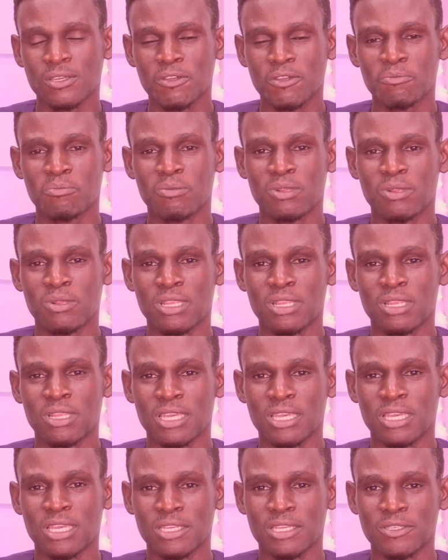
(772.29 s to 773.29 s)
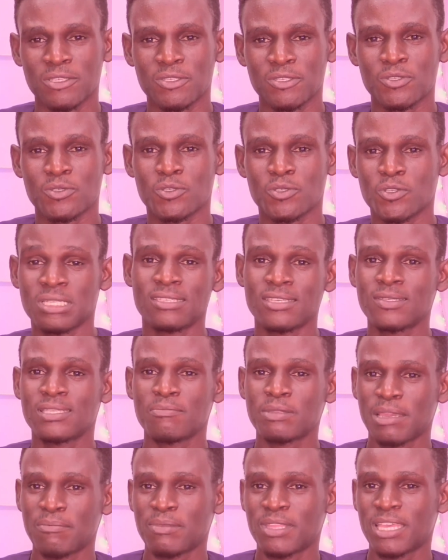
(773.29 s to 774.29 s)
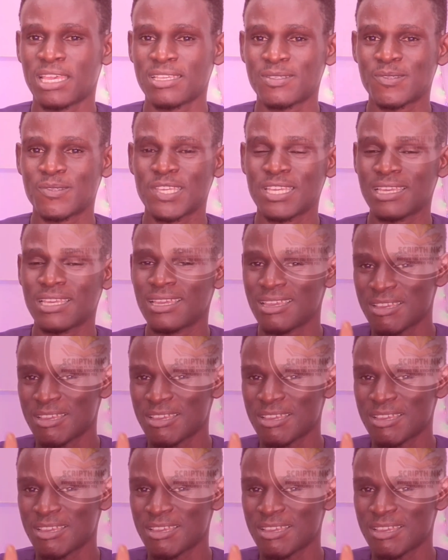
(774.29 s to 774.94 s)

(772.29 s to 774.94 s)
God bless you so much. Till I see you same time next week.